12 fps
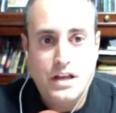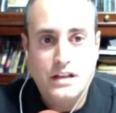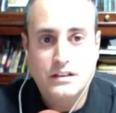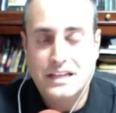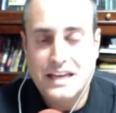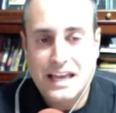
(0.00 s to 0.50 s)

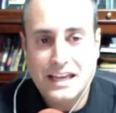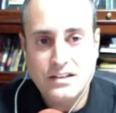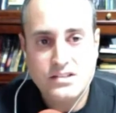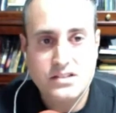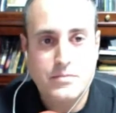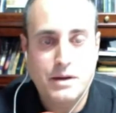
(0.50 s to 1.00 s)

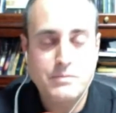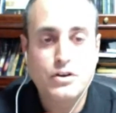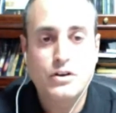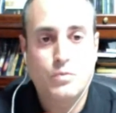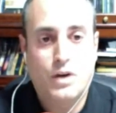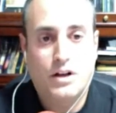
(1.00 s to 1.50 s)
Linnaeus and it might be
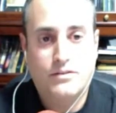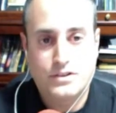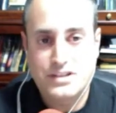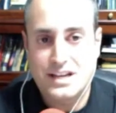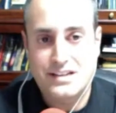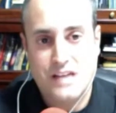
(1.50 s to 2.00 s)
good and well for
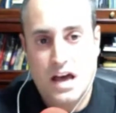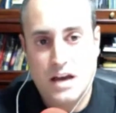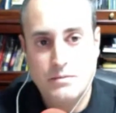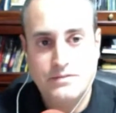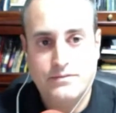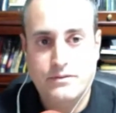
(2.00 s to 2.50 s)
taxonomy